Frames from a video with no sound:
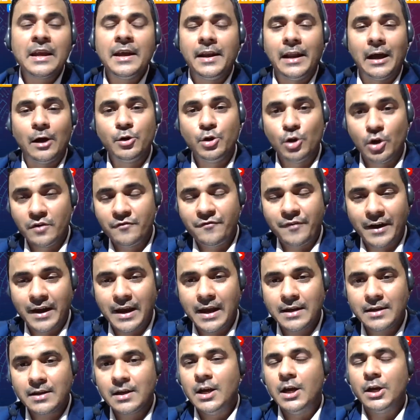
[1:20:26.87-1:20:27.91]
Now, don't
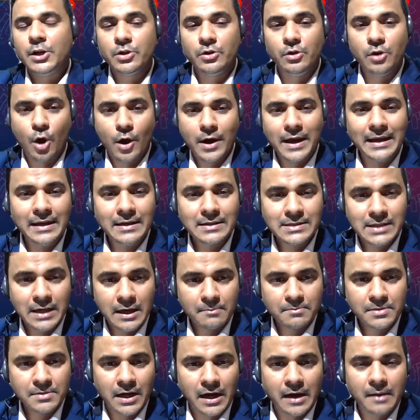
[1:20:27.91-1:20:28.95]
forget to log in
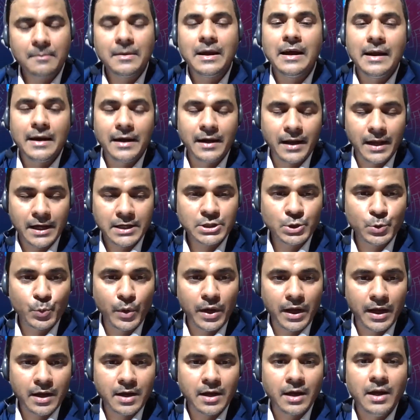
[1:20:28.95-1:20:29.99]
same time next
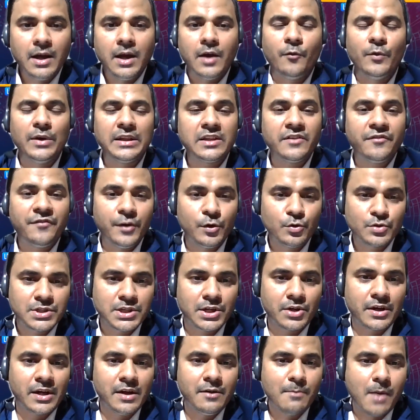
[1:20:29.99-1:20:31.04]
week with the
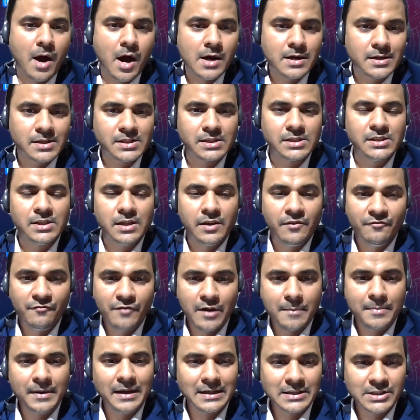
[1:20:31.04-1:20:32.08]
Future Ready Marketer
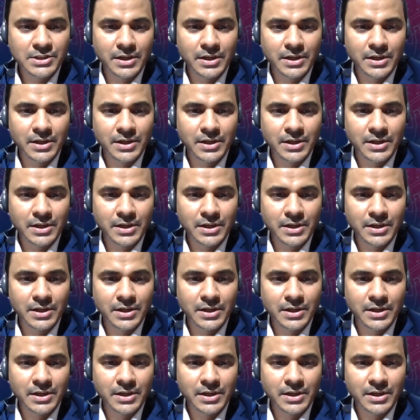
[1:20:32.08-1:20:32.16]
webinar